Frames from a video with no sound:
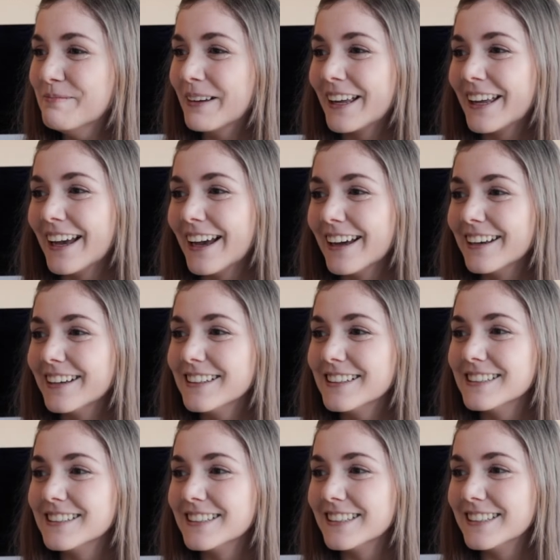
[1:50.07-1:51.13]
My cat
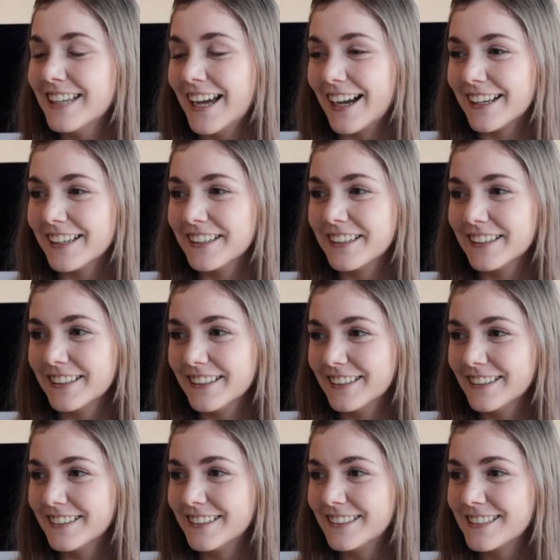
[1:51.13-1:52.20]
is attacking
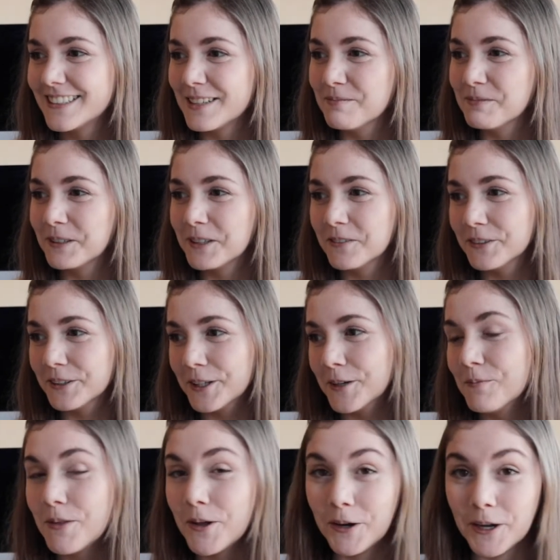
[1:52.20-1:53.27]
something over there.
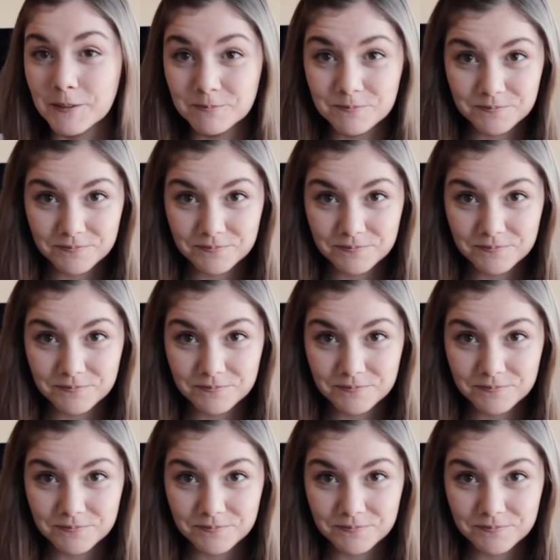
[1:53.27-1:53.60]
Okay.